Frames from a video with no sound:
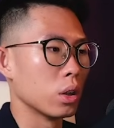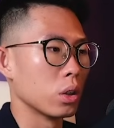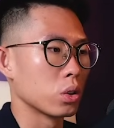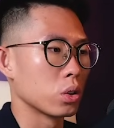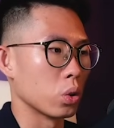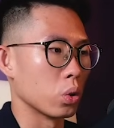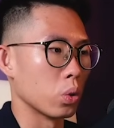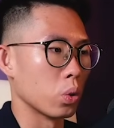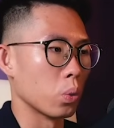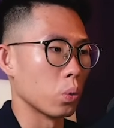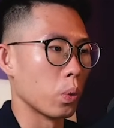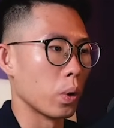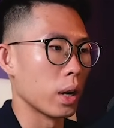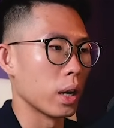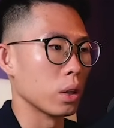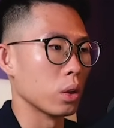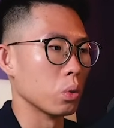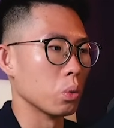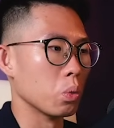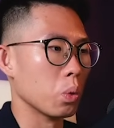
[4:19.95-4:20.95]
So you
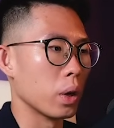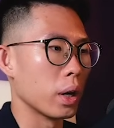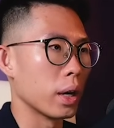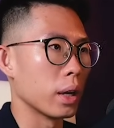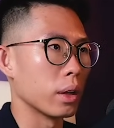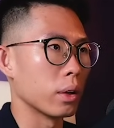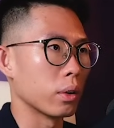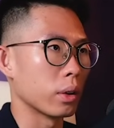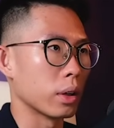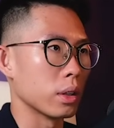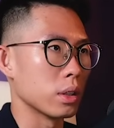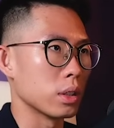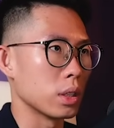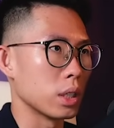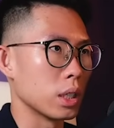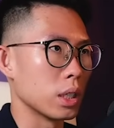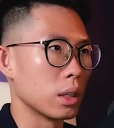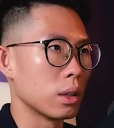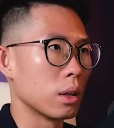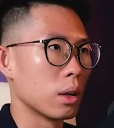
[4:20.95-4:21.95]
wait, you wait, you can
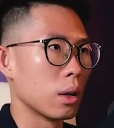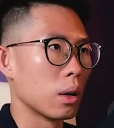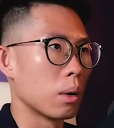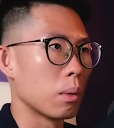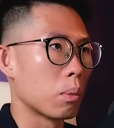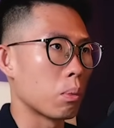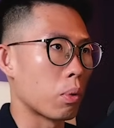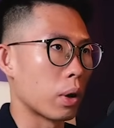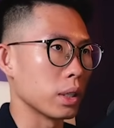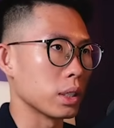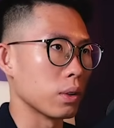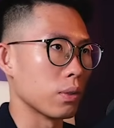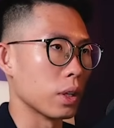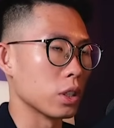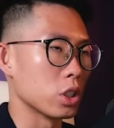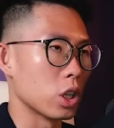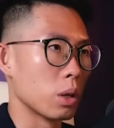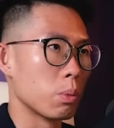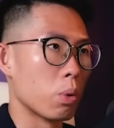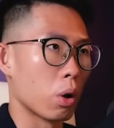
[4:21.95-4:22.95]
see price
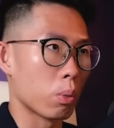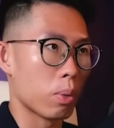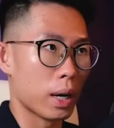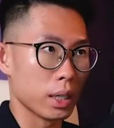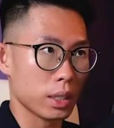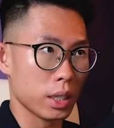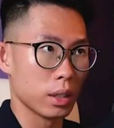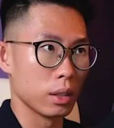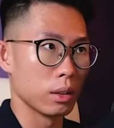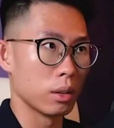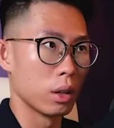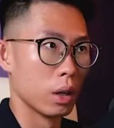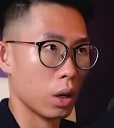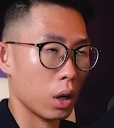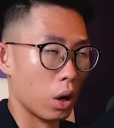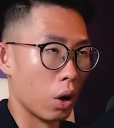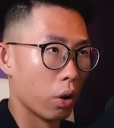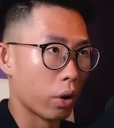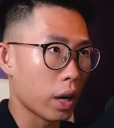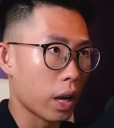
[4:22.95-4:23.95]
eventually broke past it.
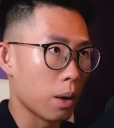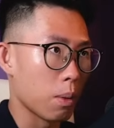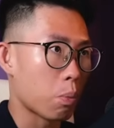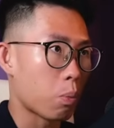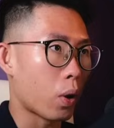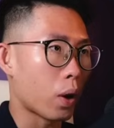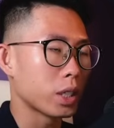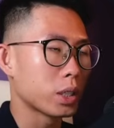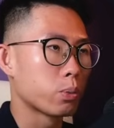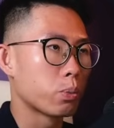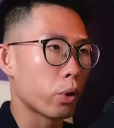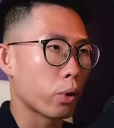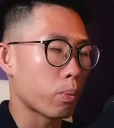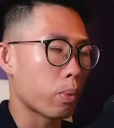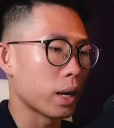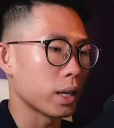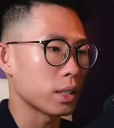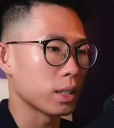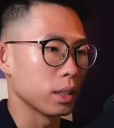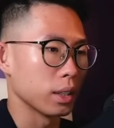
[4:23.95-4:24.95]
Okay, price broke
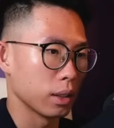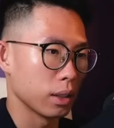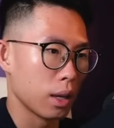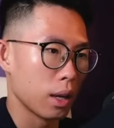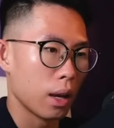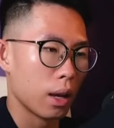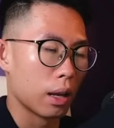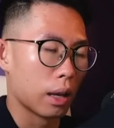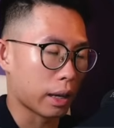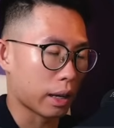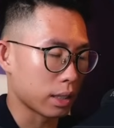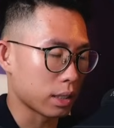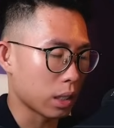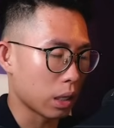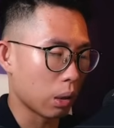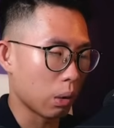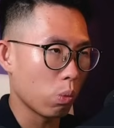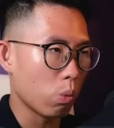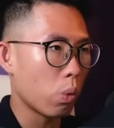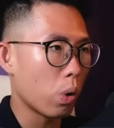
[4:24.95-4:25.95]
past it. Like I
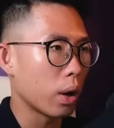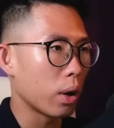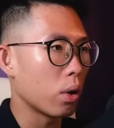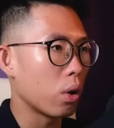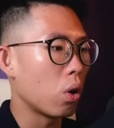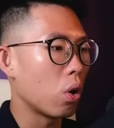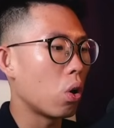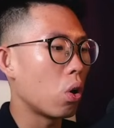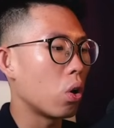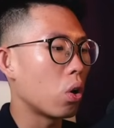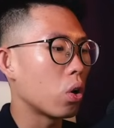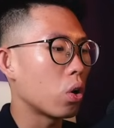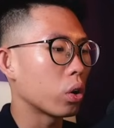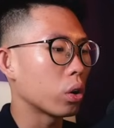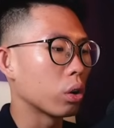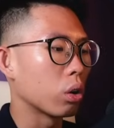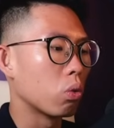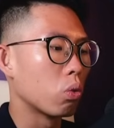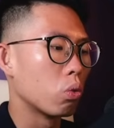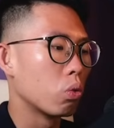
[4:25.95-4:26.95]
said, what all
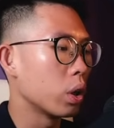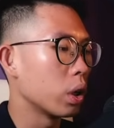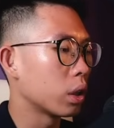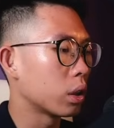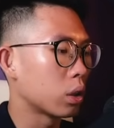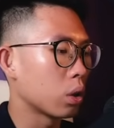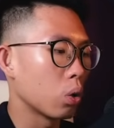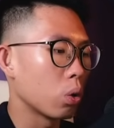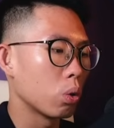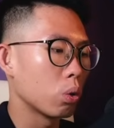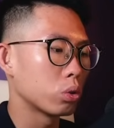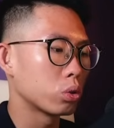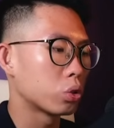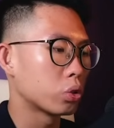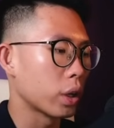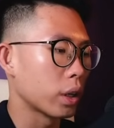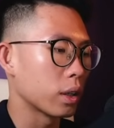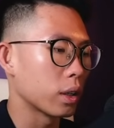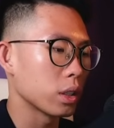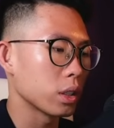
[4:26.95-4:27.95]
the retail
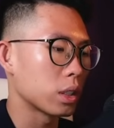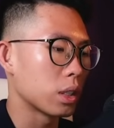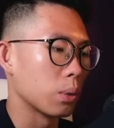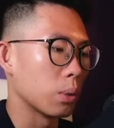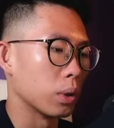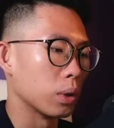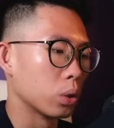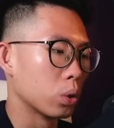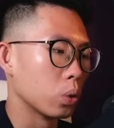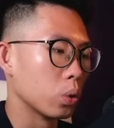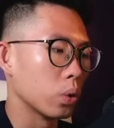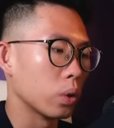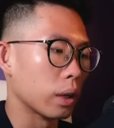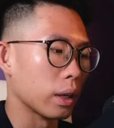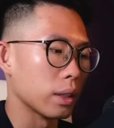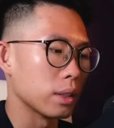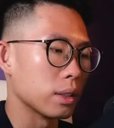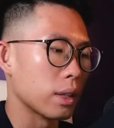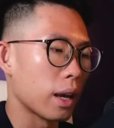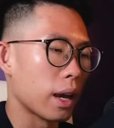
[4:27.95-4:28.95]
traders they would do
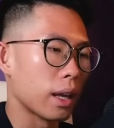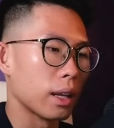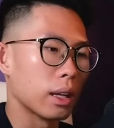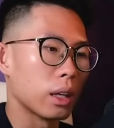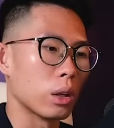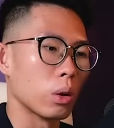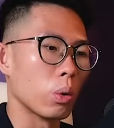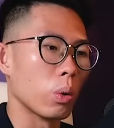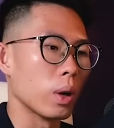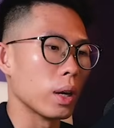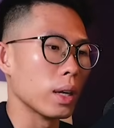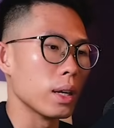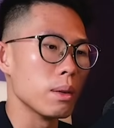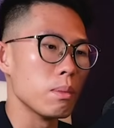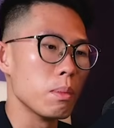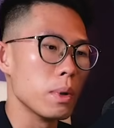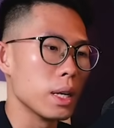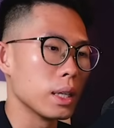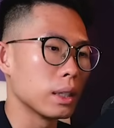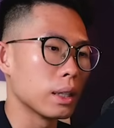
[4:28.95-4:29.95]
is that they will
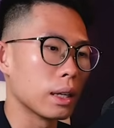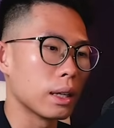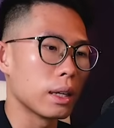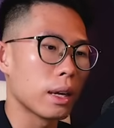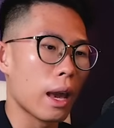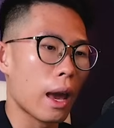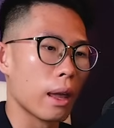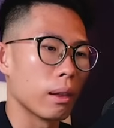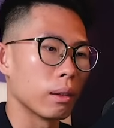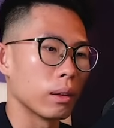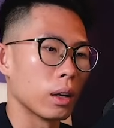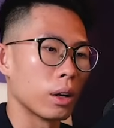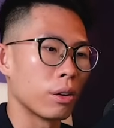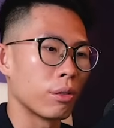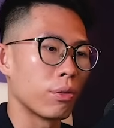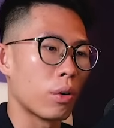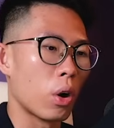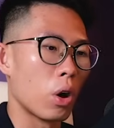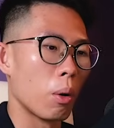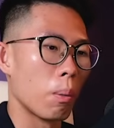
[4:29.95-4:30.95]
immediately enter
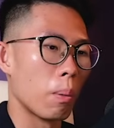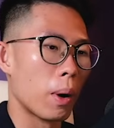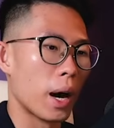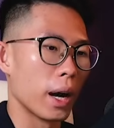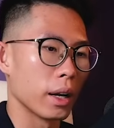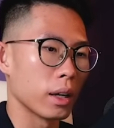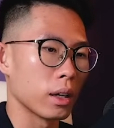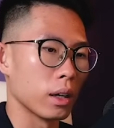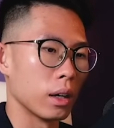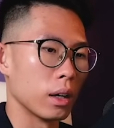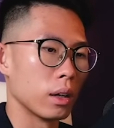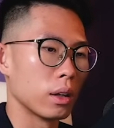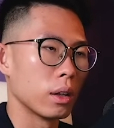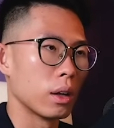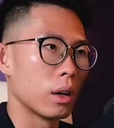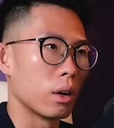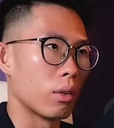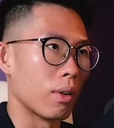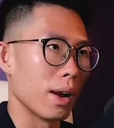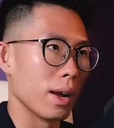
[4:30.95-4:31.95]
for a buy here,
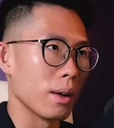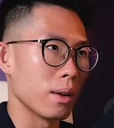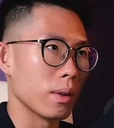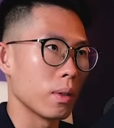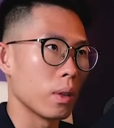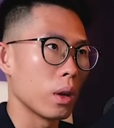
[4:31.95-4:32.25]
right?